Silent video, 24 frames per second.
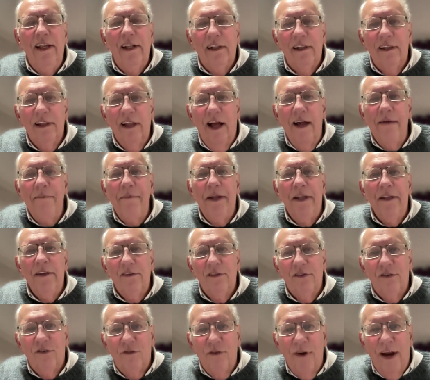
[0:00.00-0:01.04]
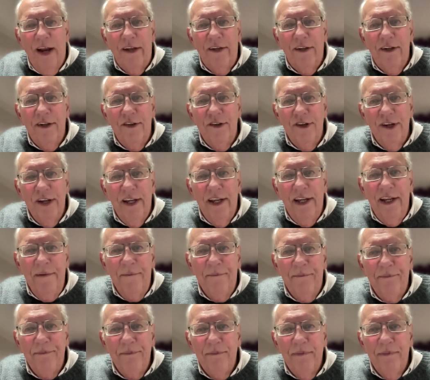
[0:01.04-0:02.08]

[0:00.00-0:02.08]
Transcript: Climate Strategy